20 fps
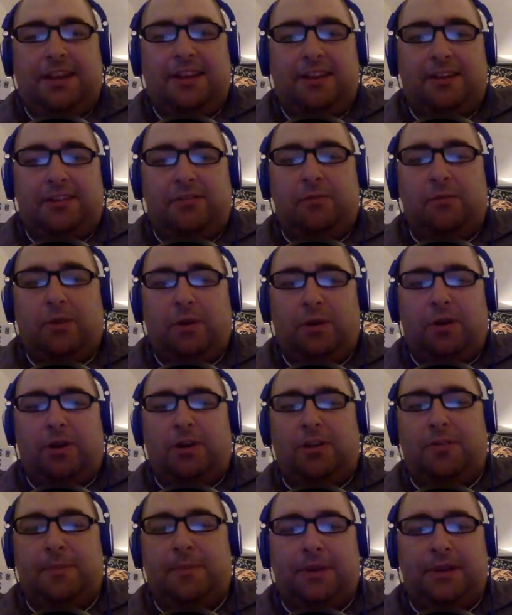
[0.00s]
his worth?
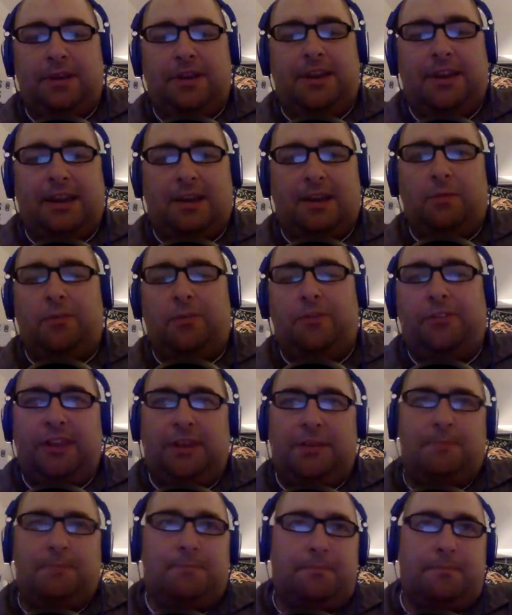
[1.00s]
But yeah, we'll
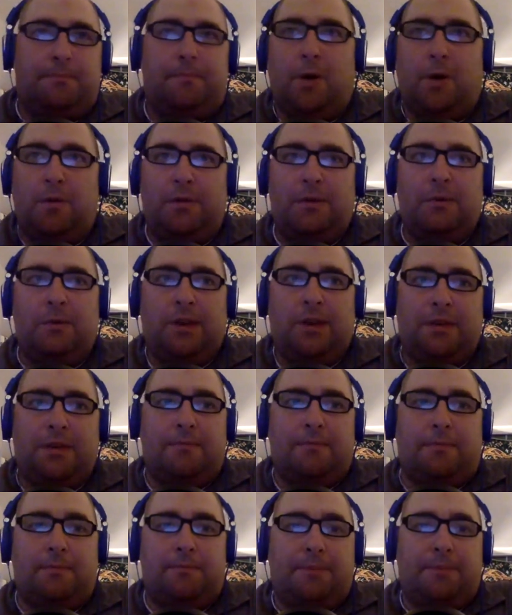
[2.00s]
see. Hopefully we'll get
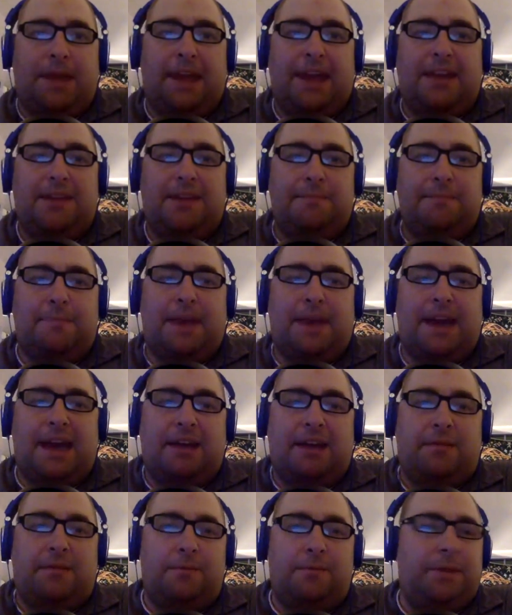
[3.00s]
Panda back,
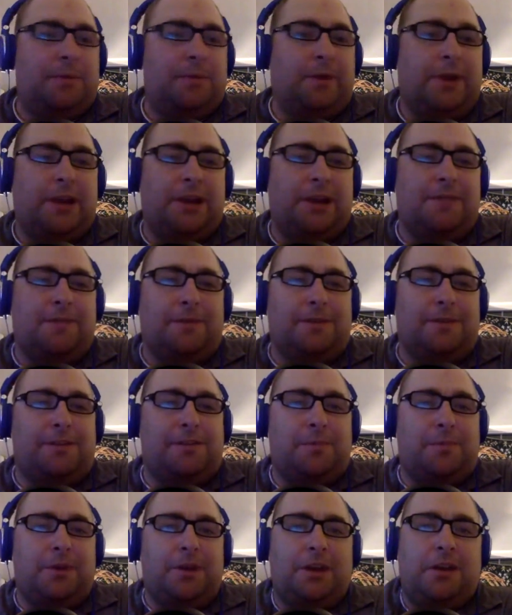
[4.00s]
be ready for
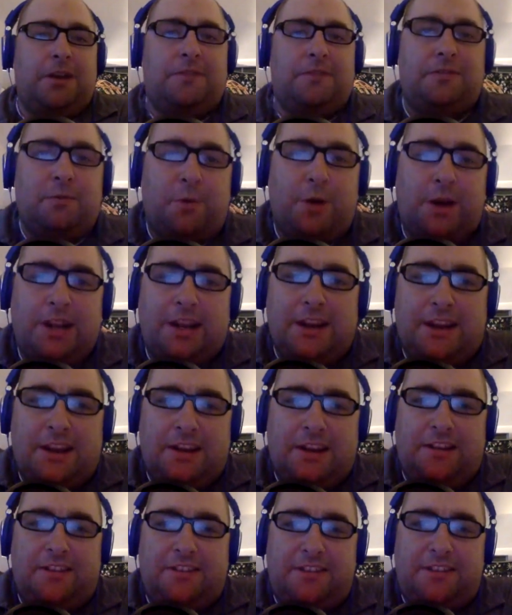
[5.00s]
spring of
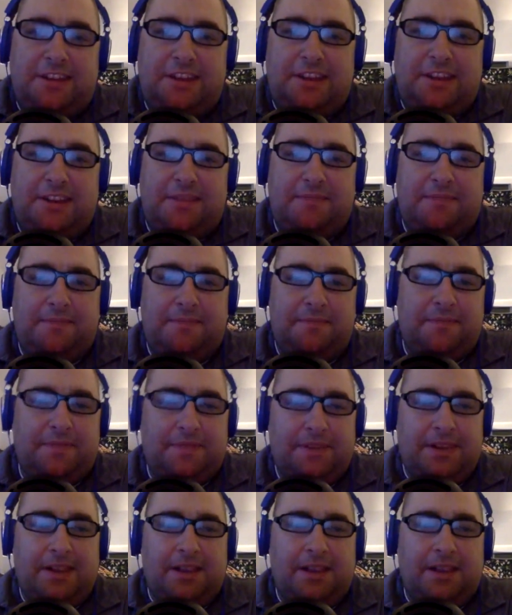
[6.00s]
2019.
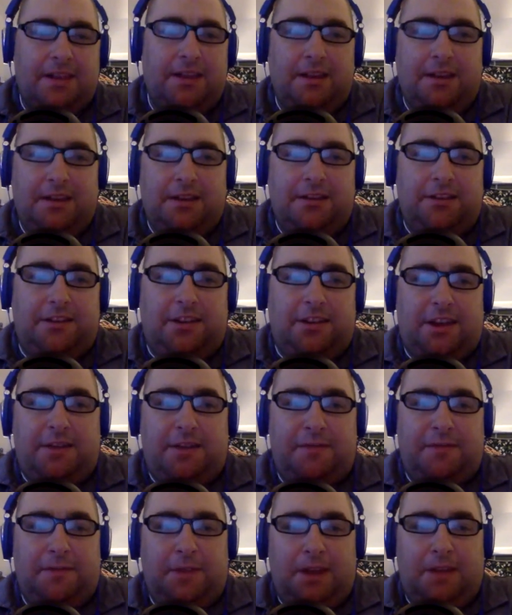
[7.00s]
Tough
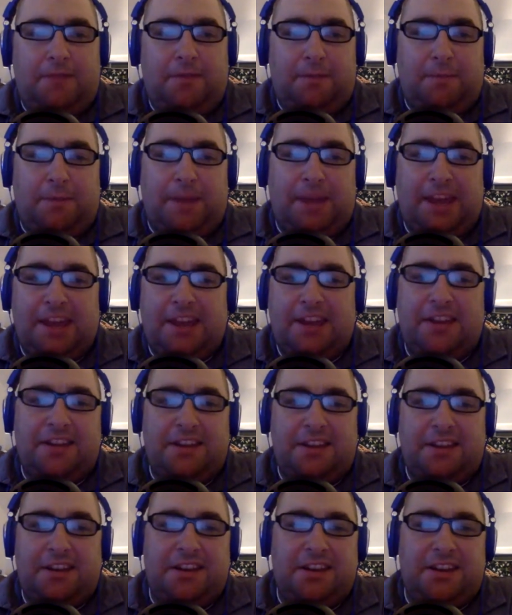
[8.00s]
luck for
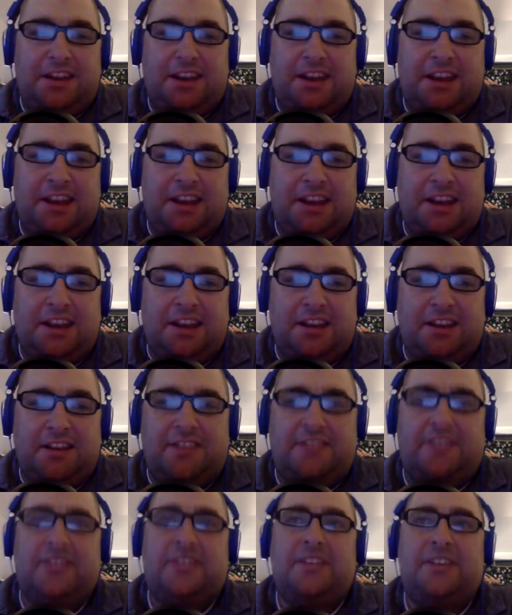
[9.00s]
Panda, and
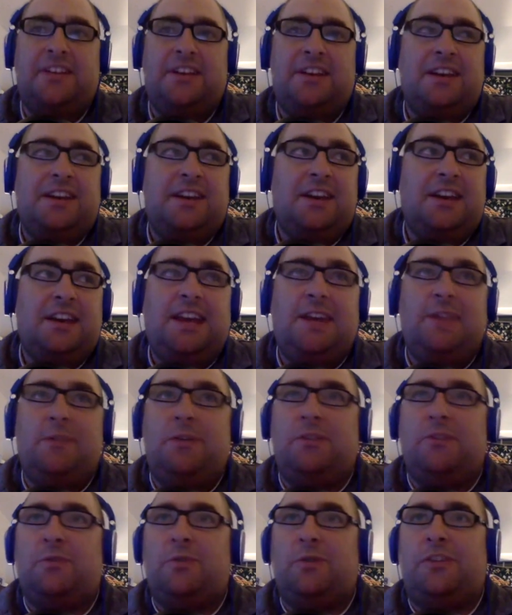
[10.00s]
he was
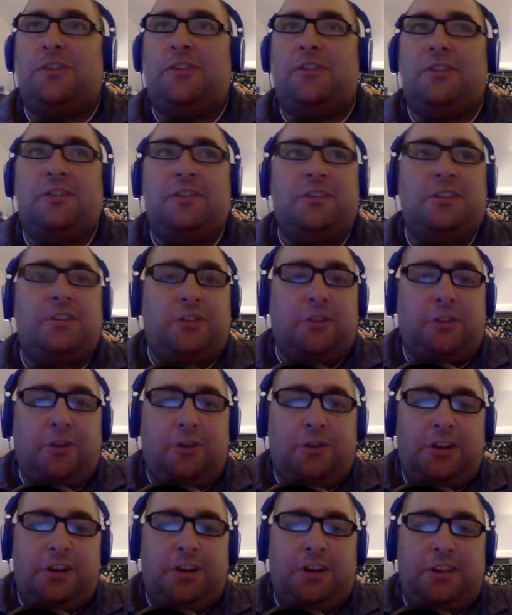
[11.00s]
really starting to
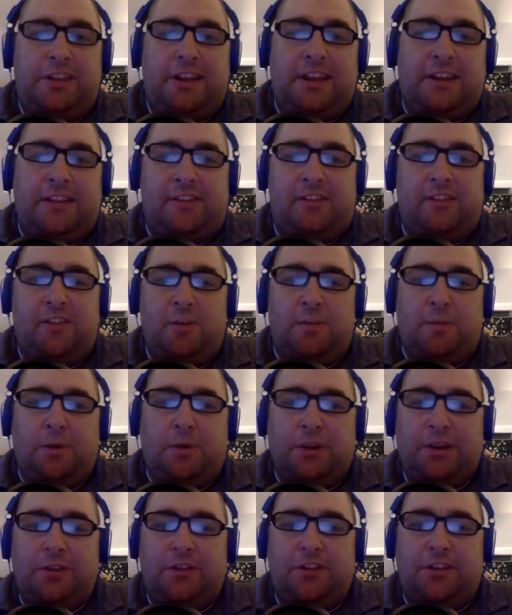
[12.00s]
turn into that super
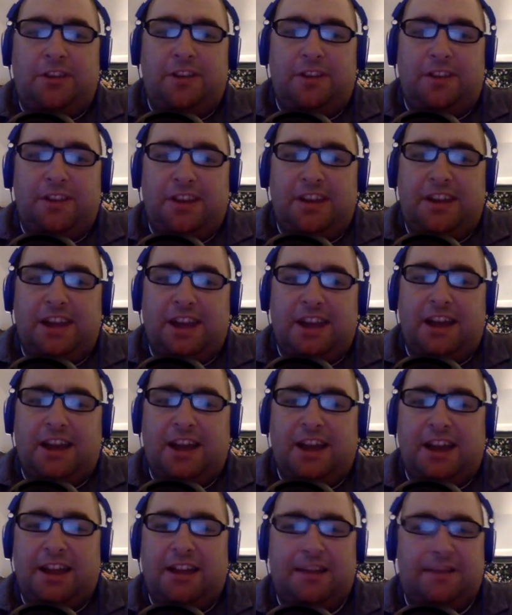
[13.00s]
utility
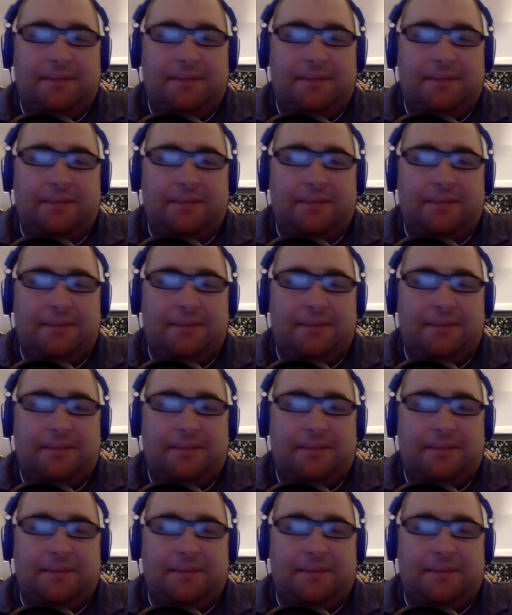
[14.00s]
guy.